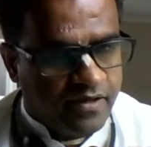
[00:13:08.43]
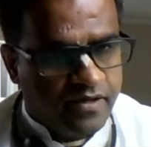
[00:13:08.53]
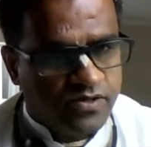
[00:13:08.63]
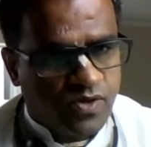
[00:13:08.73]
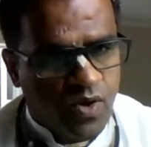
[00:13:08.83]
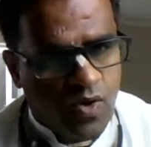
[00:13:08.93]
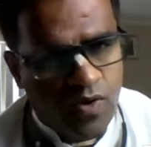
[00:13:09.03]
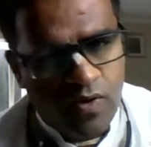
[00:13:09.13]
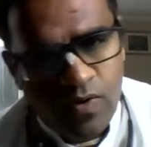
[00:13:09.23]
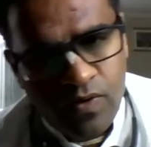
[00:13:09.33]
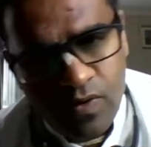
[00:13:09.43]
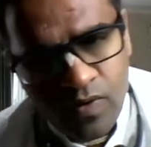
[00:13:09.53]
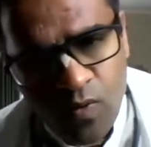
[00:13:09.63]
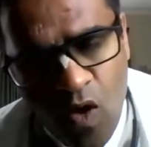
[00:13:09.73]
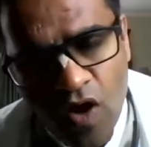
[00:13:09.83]
So
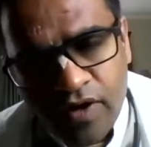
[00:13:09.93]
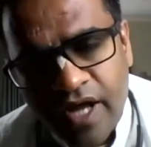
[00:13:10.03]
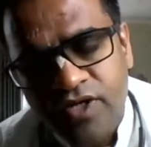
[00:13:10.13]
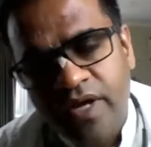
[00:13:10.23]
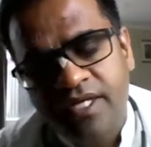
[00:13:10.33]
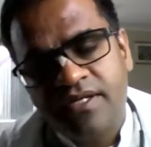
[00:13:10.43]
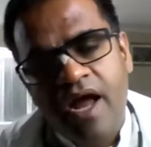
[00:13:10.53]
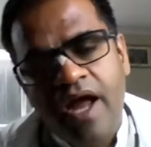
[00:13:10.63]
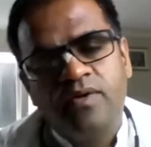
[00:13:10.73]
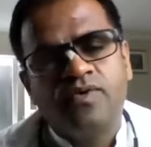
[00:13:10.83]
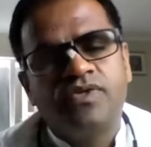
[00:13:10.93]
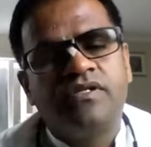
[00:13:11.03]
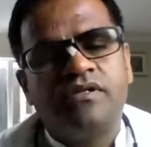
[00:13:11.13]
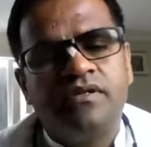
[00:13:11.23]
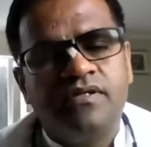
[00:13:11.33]
what actually he's trying to
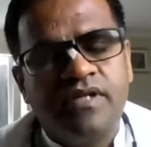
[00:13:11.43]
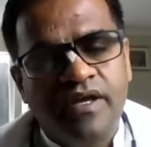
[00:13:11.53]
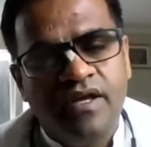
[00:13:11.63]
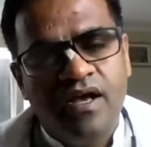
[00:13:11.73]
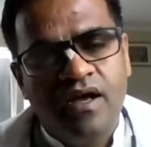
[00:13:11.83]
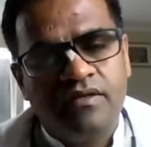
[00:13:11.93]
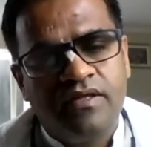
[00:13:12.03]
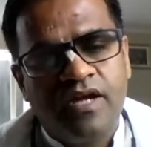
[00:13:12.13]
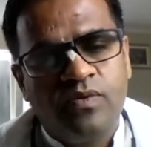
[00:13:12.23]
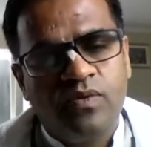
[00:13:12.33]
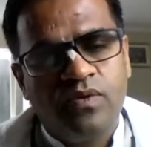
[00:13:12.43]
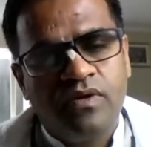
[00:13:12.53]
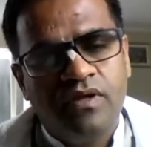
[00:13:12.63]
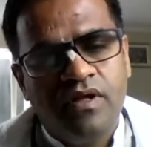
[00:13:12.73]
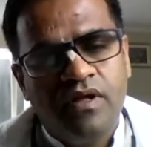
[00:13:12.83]
say here, that
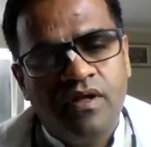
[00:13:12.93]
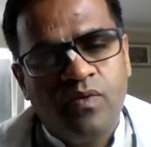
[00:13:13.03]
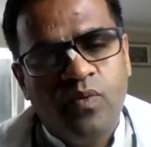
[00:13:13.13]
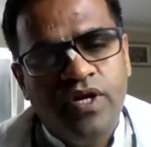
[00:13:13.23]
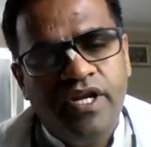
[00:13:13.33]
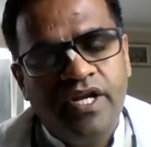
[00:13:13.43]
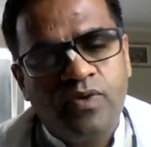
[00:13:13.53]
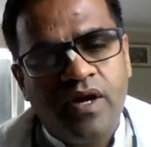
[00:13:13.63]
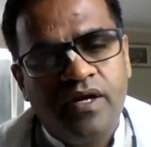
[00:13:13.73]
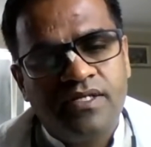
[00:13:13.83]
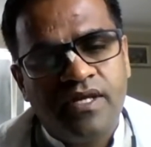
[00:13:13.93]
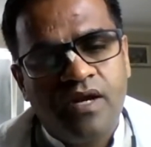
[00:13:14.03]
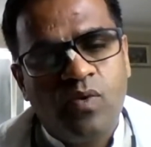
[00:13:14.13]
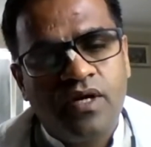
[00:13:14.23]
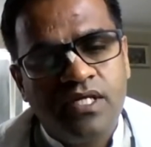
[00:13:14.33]
we need to
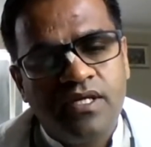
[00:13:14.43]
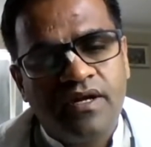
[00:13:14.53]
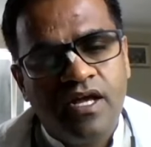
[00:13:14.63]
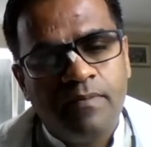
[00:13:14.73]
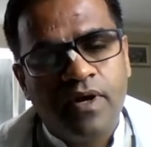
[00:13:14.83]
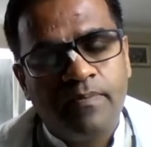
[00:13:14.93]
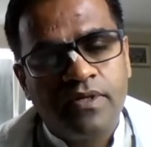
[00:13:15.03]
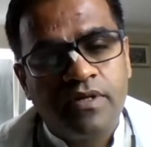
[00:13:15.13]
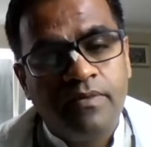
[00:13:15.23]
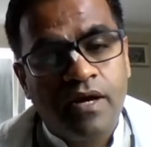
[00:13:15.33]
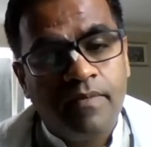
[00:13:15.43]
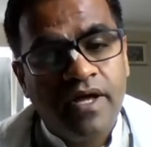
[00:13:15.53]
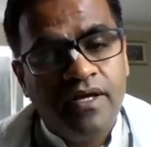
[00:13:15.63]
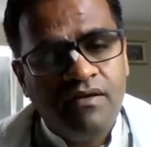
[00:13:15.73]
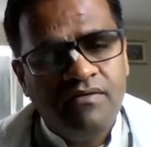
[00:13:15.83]
understand what is the real purpose of dharma
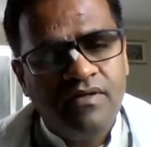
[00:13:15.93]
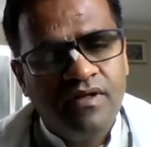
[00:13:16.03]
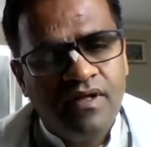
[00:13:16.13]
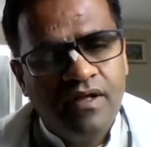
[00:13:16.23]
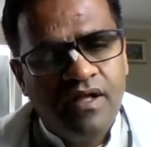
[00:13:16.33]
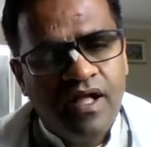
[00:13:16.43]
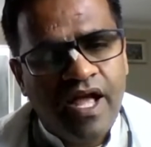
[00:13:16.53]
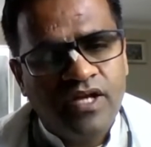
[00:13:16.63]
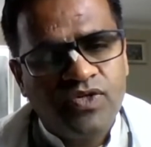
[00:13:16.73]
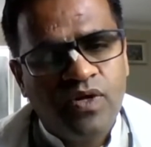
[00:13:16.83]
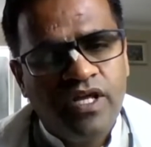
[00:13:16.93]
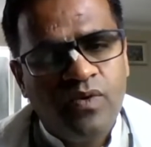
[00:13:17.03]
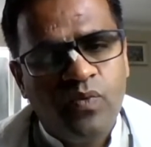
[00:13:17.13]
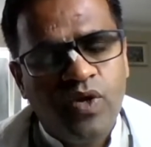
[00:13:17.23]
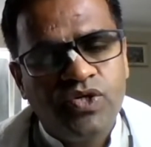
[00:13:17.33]
here. Actually,
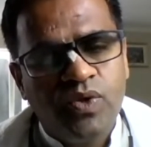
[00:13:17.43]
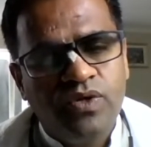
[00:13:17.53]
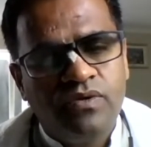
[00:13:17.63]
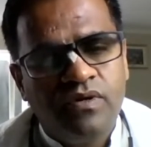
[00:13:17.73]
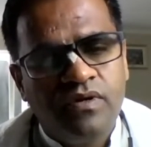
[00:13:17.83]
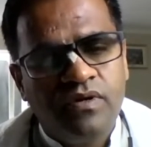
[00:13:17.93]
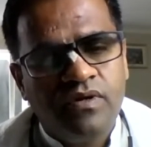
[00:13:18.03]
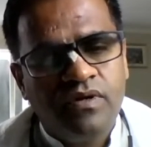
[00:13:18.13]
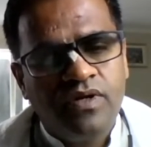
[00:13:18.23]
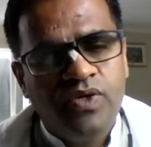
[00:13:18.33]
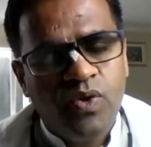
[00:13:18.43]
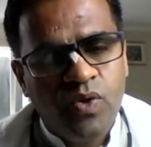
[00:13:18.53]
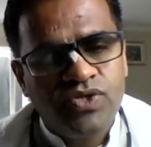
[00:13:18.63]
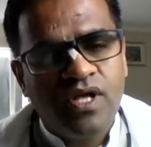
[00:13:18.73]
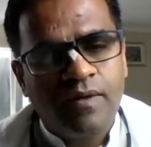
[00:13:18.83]
we should
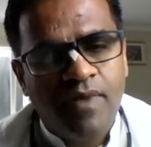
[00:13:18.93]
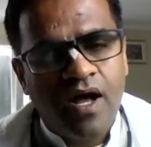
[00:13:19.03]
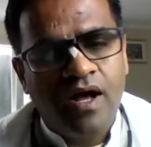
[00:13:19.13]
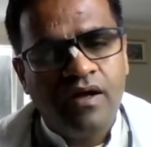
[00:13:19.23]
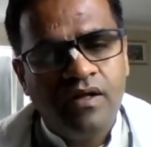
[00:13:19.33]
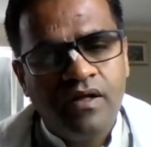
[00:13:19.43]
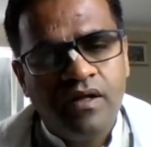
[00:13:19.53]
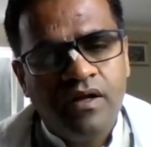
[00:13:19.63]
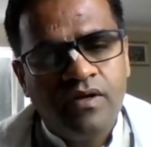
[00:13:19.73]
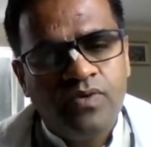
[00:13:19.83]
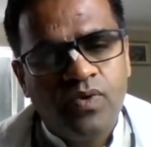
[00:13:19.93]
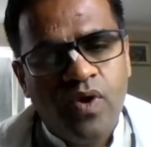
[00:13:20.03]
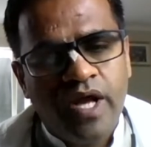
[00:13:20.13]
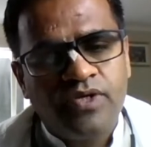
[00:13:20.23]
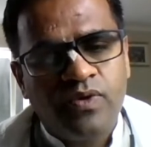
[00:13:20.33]
use dharma to
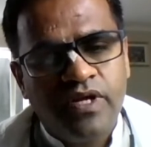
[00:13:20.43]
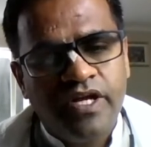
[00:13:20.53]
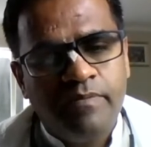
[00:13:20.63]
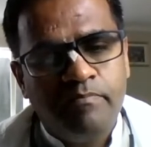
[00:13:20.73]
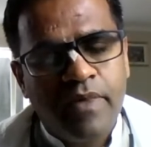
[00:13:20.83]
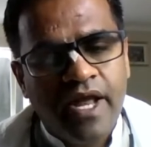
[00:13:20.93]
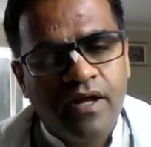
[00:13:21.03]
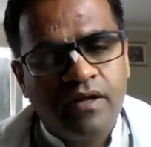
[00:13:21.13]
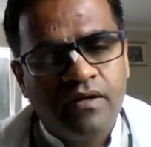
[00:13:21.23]
actually make